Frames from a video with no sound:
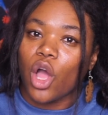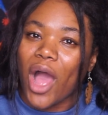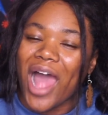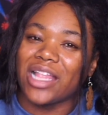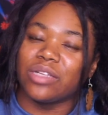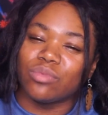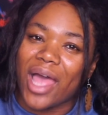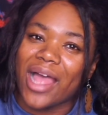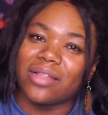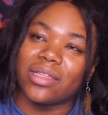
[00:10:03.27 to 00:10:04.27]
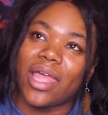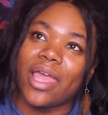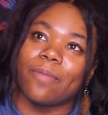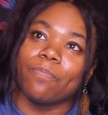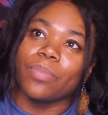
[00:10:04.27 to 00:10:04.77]
I
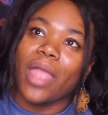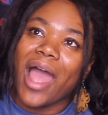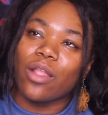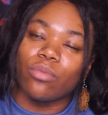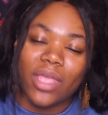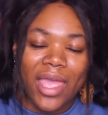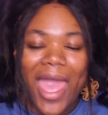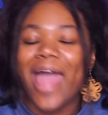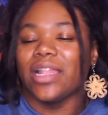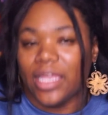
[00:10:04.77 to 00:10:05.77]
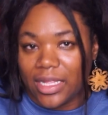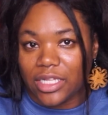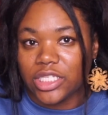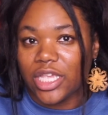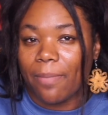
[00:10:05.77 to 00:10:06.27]
don't think he had any ill
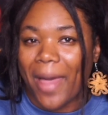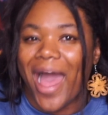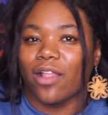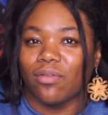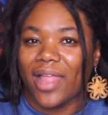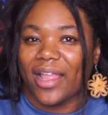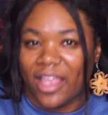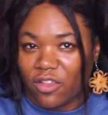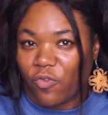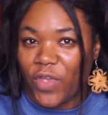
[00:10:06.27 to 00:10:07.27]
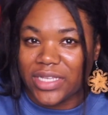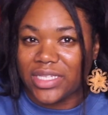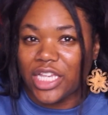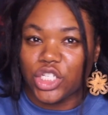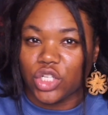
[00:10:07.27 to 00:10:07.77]
intent, but I don't like his
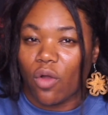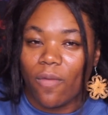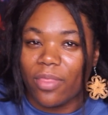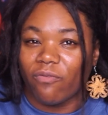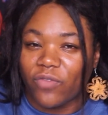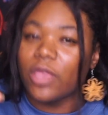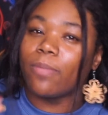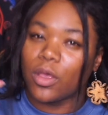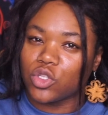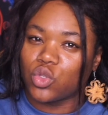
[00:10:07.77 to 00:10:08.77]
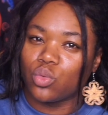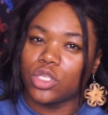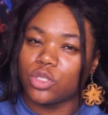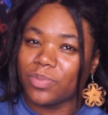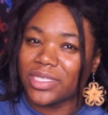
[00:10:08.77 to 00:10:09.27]
fixation on the female
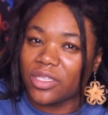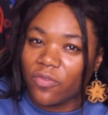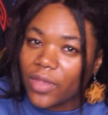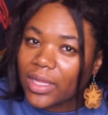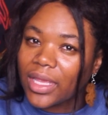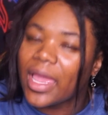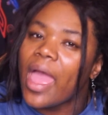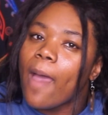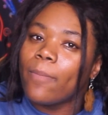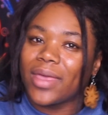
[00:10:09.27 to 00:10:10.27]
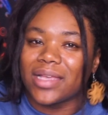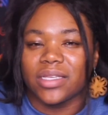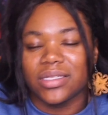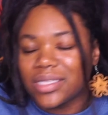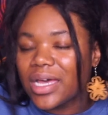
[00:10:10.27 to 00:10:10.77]
students specifically, because
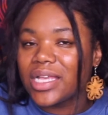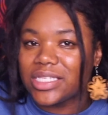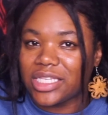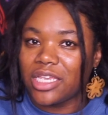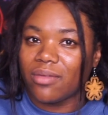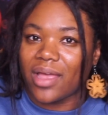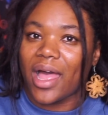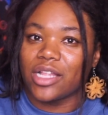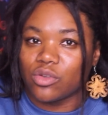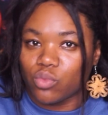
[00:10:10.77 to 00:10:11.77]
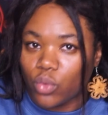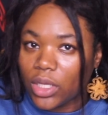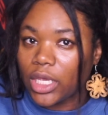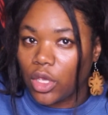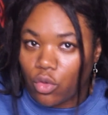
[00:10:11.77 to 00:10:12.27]
it does seem kind of
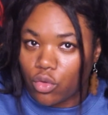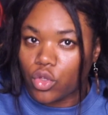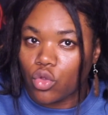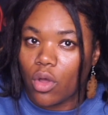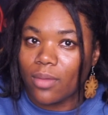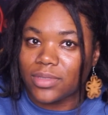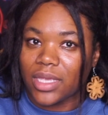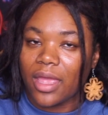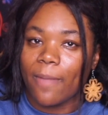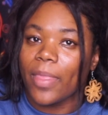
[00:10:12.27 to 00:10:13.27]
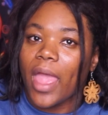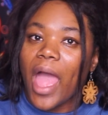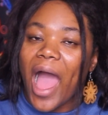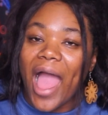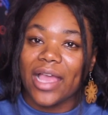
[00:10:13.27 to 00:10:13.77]
weird. You know what I'm saying?
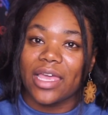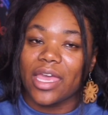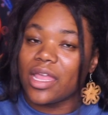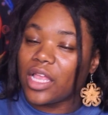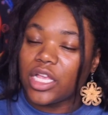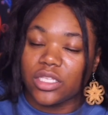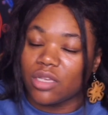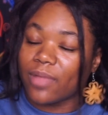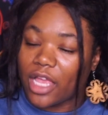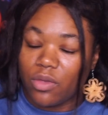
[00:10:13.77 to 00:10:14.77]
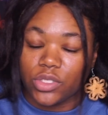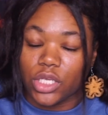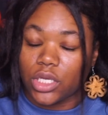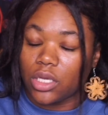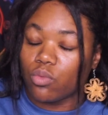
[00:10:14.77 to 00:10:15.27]
I get he seemed like he was a
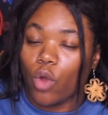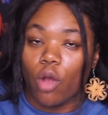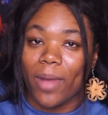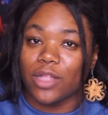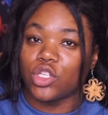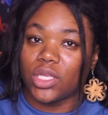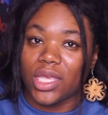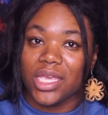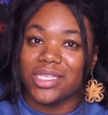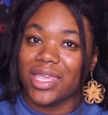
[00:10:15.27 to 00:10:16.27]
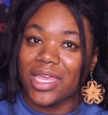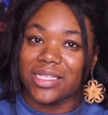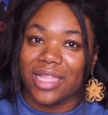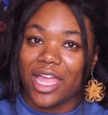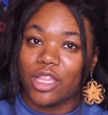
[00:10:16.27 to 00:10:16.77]
good role model to the kids. The kids
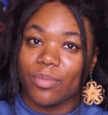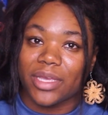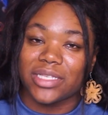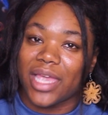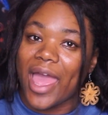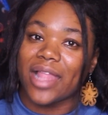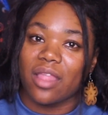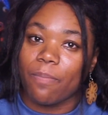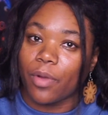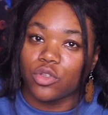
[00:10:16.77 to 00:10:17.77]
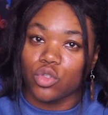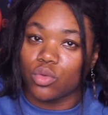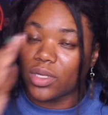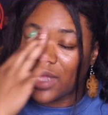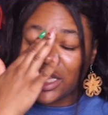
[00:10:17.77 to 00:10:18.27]
liked him because he had that personal
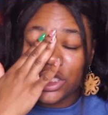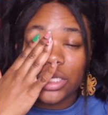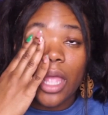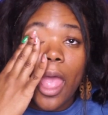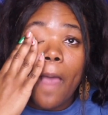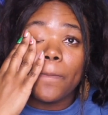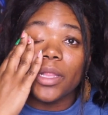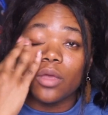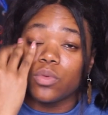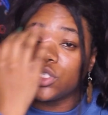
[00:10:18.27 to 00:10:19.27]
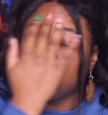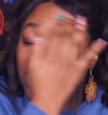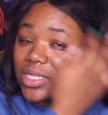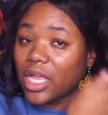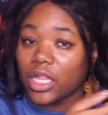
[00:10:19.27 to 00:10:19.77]
connection, but it was
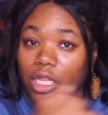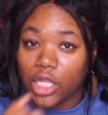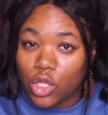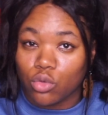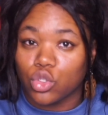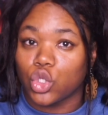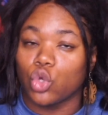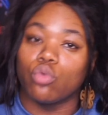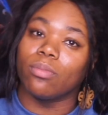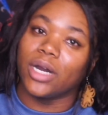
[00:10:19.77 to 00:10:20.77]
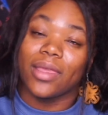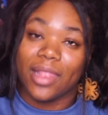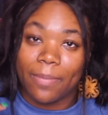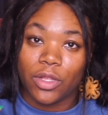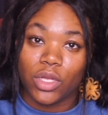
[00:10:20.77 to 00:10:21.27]
just a little too much.
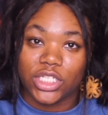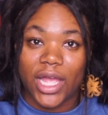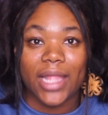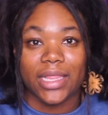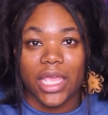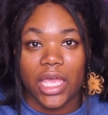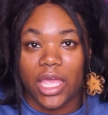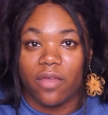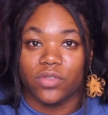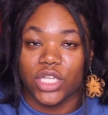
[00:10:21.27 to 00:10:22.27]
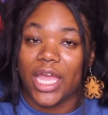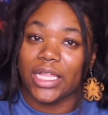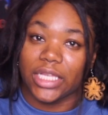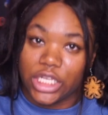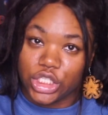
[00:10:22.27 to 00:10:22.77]
Let me know what y'all think, if Jack
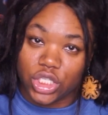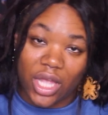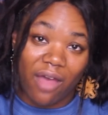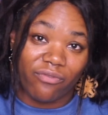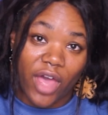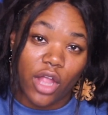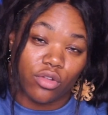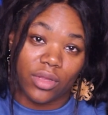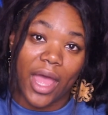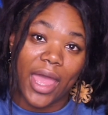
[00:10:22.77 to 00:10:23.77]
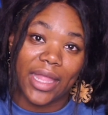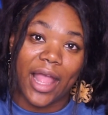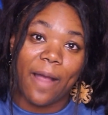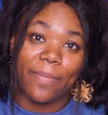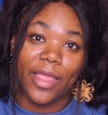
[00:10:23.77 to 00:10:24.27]
Lee should have got fired or not, and
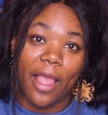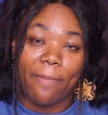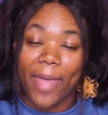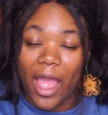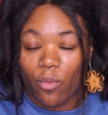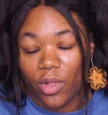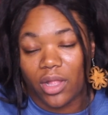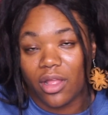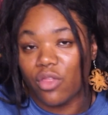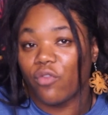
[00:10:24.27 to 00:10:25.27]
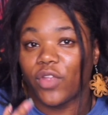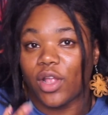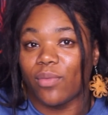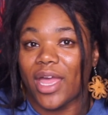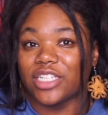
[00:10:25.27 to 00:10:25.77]
I'll be back with another
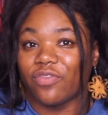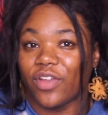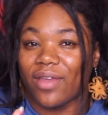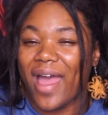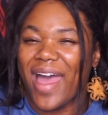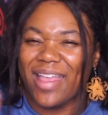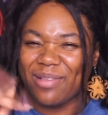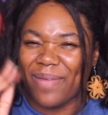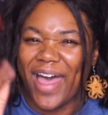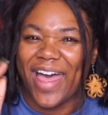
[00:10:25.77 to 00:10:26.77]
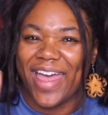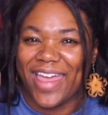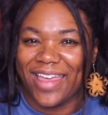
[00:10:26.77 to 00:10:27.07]
video reaction for you guys. Bye.